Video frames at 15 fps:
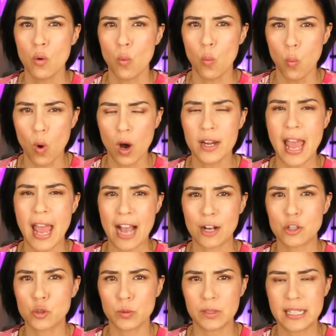what
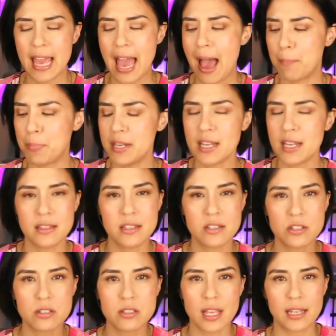actually happened, and
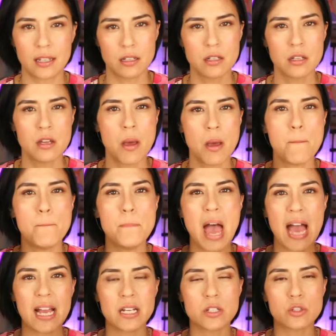this is like
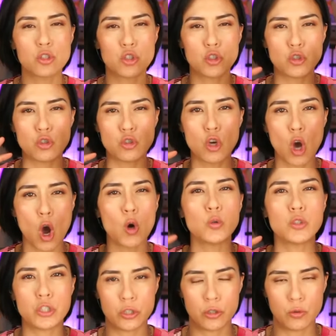MAGA's
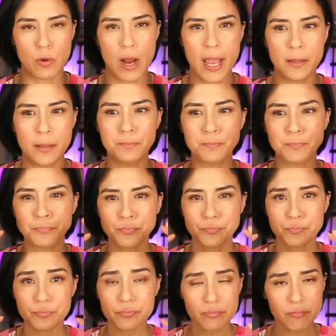go-to, right?
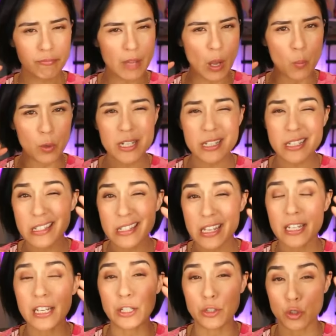And we're going to
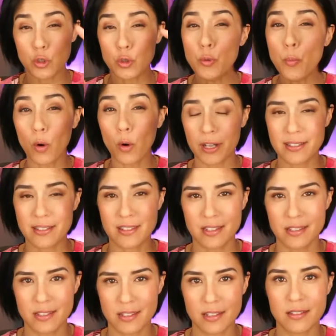see it in 2 more
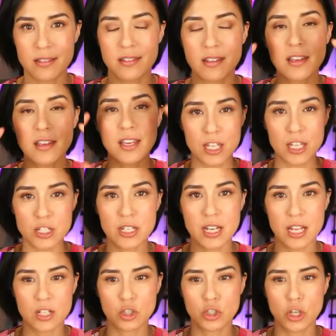instances in
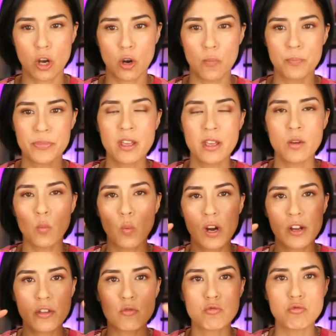today's show,
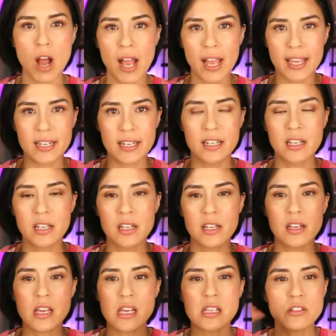where the right
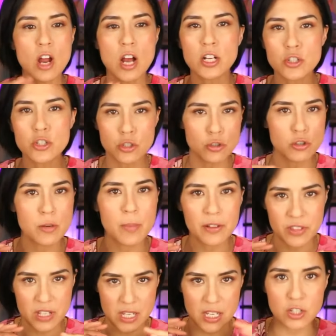is not concerned
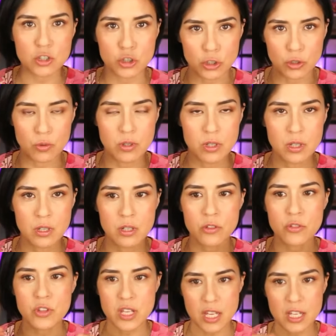about the issue.
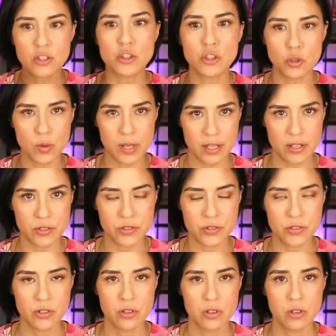The issue is,